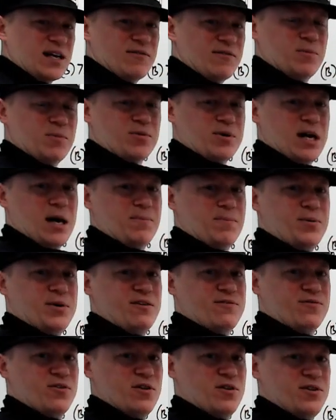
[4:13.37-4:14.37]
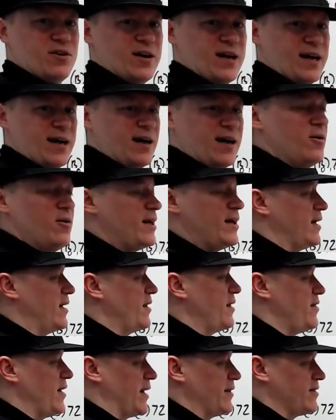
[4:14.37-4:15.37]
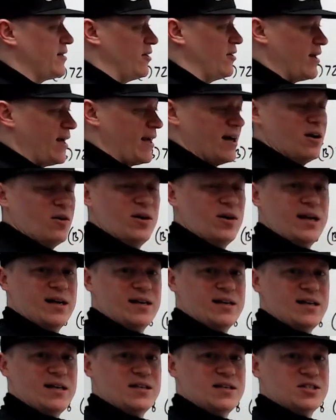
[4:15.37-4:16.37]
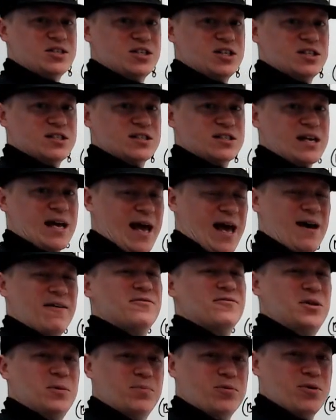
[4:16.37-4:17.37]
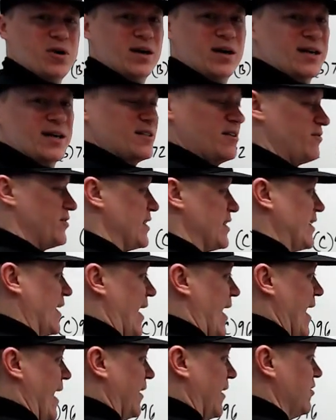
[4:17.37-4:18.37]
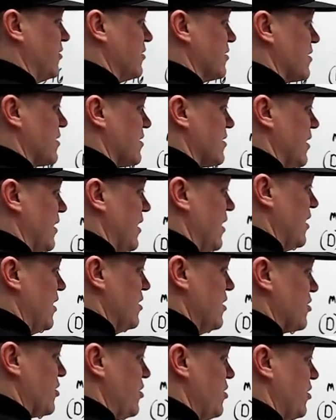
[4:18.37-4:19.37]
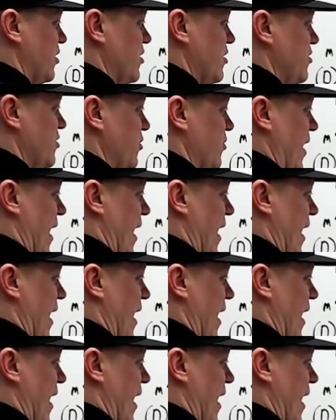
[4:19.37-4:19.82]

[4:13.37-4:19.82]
have a property for their area that their area is just half the product of the diagonals. So you can do